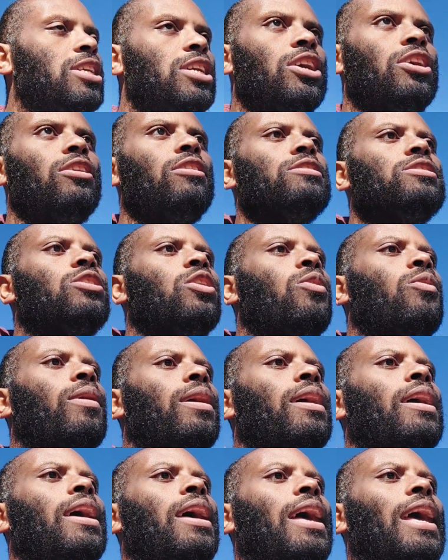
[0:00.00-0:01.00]
gears
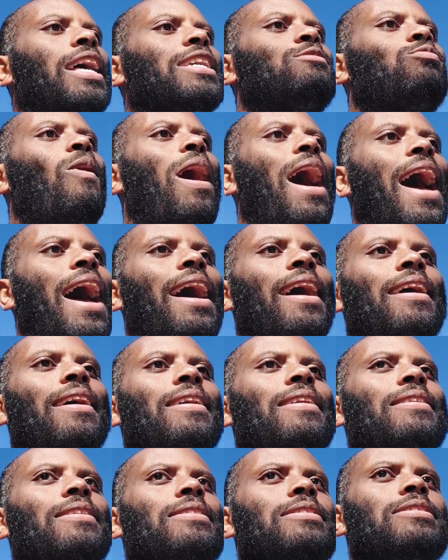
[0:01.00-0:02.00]
going, is why
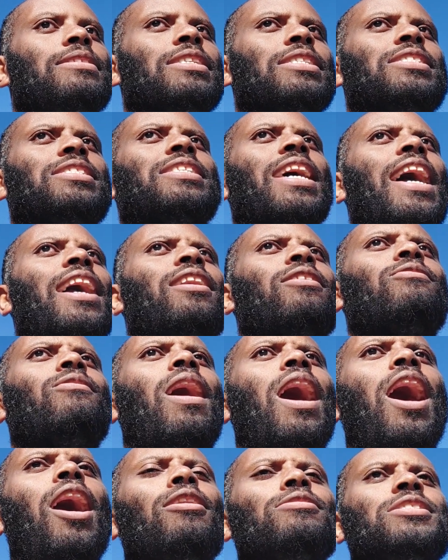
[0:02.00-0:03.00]

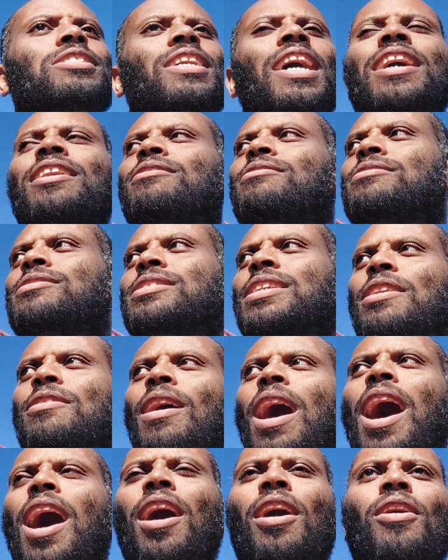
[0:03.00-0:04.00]
all cycles and
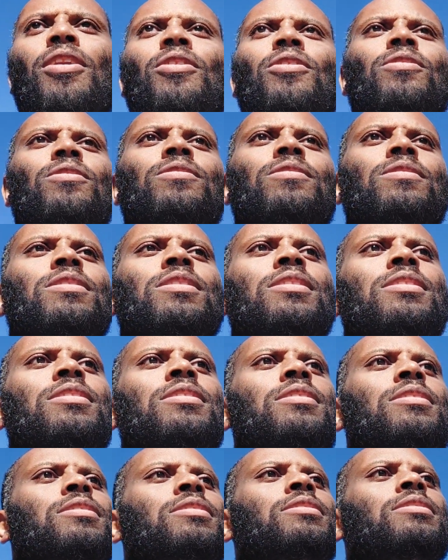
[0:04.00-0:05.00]
all
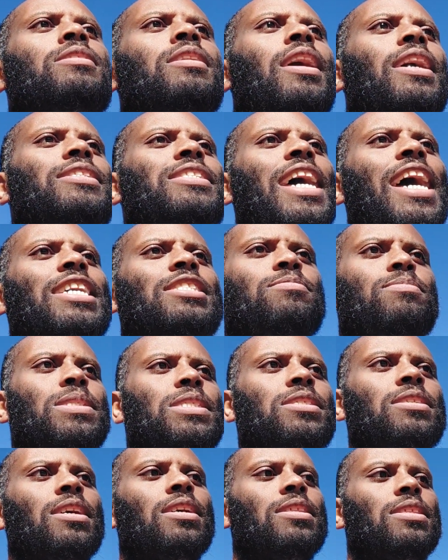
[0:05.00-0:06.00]

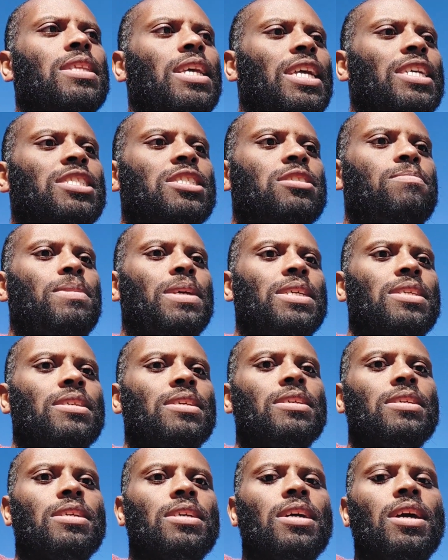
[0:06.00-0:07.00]
attachments need to be
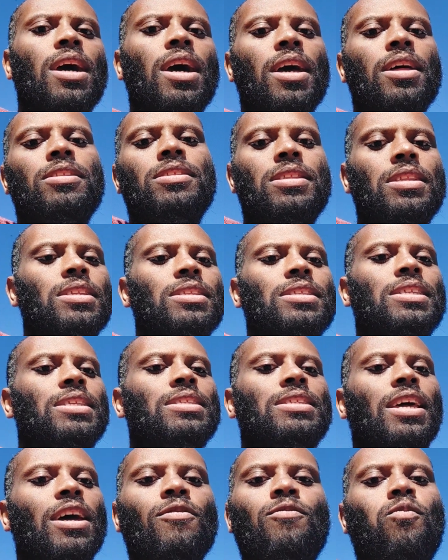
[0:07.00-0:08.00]
cut.
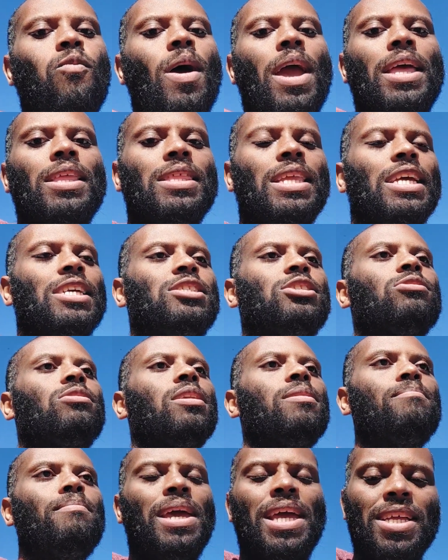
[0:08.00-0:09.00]
Death way need to
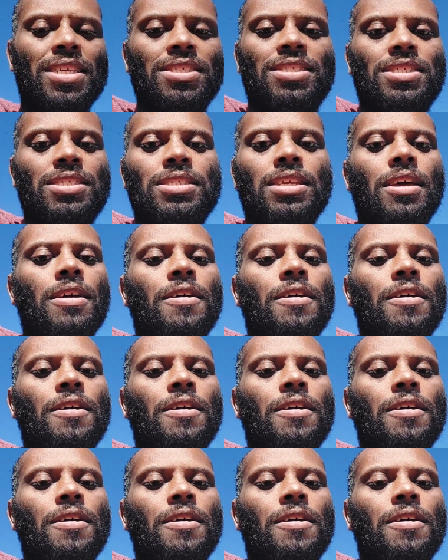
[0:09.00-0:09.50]
commence